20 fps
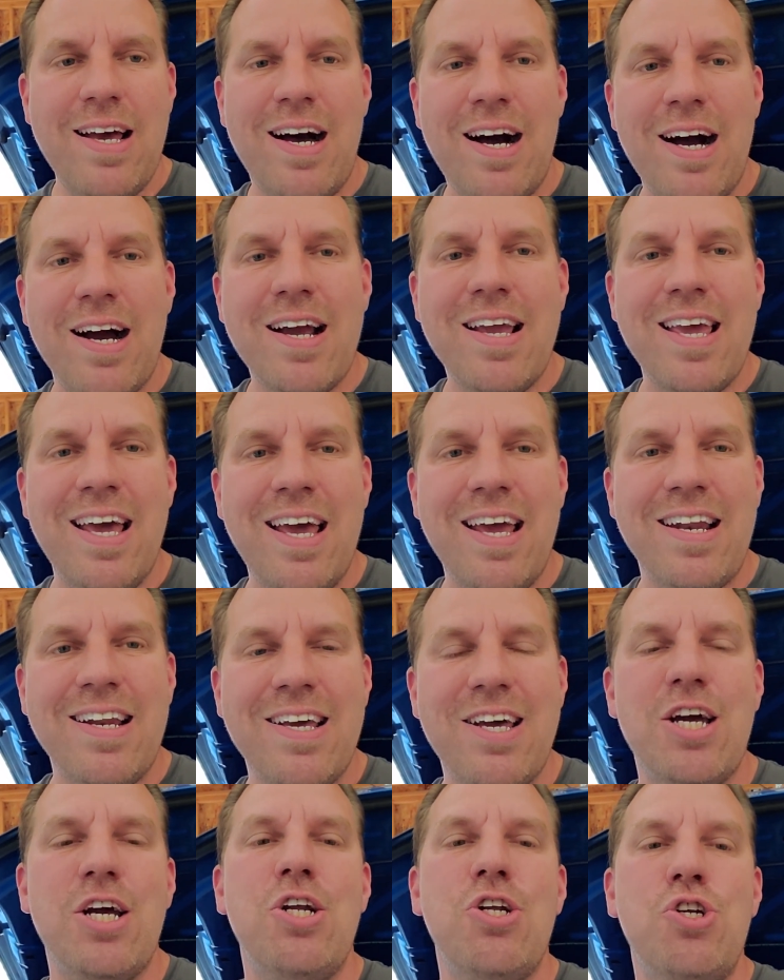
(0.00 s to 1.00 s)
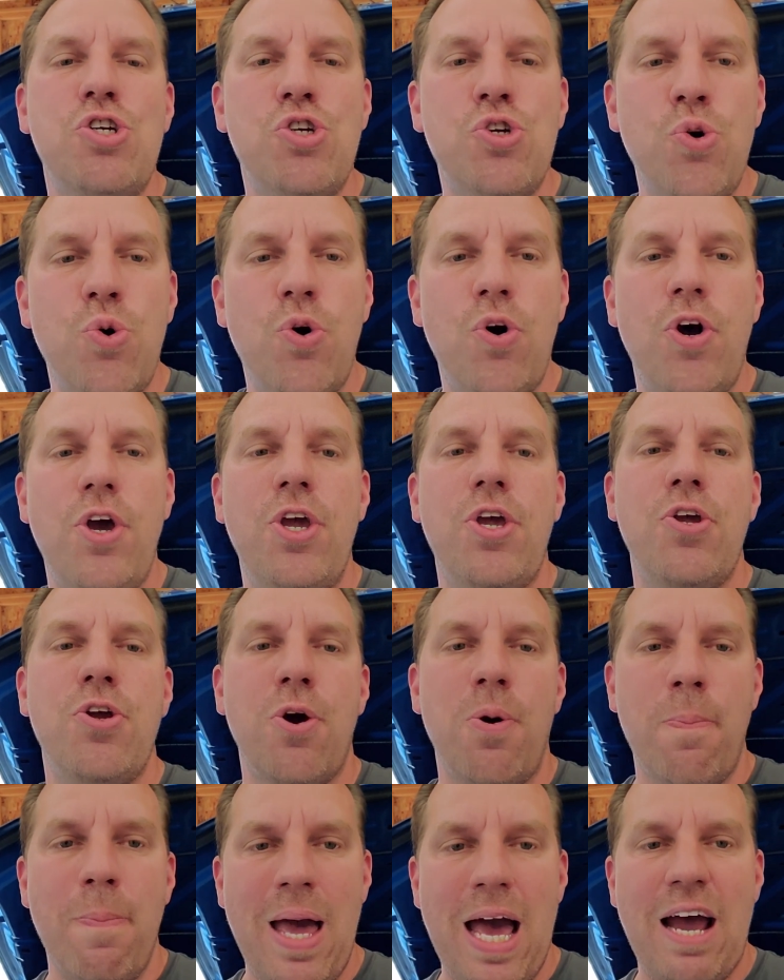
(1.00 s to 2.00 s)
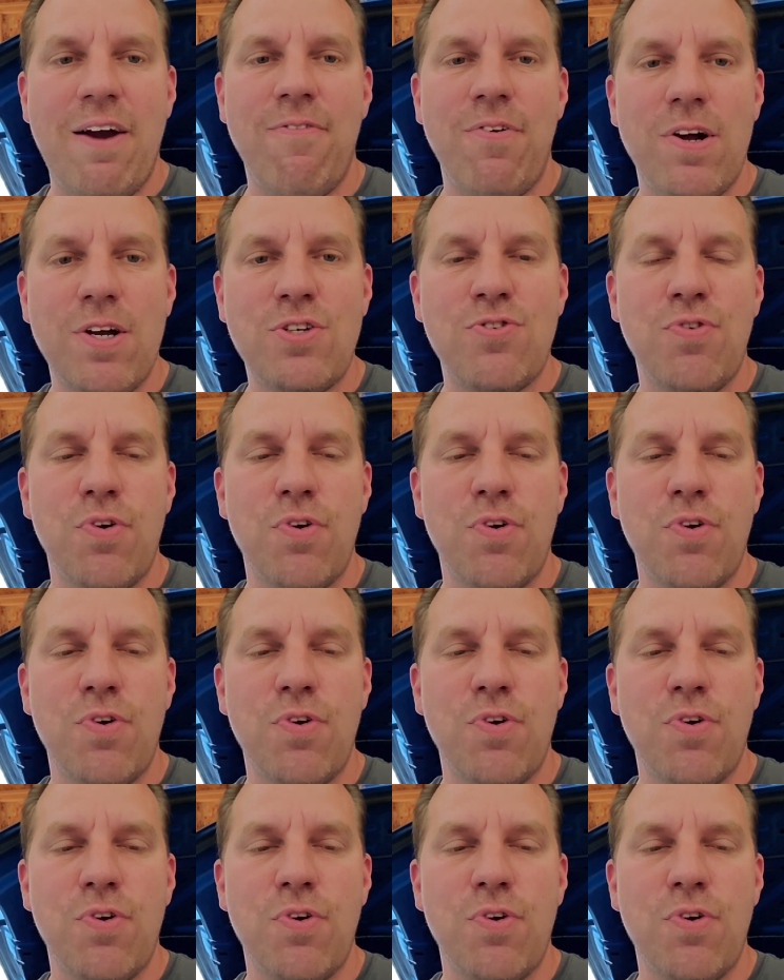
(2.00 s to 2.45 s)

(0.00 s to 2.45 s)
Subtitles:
Again, enjoy your Mavericks